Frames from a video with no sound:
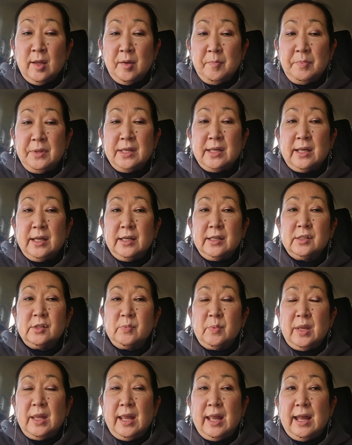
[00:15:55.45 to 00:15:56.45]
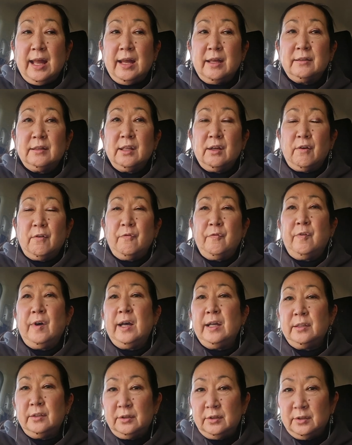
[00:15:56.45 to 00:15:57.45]
because we had their
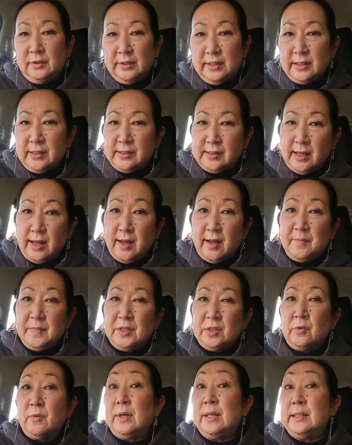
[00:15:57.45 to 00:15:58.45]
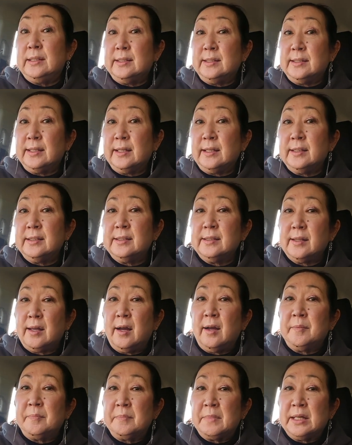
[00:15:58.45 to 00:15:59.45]
final exam in grade 6
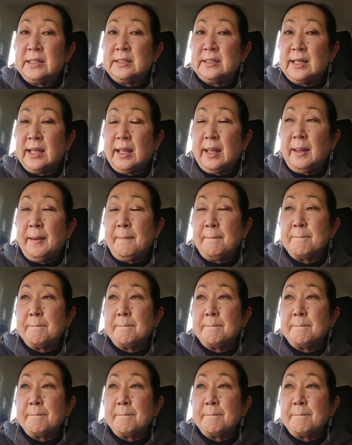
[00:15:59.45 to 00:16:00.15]
on Monday.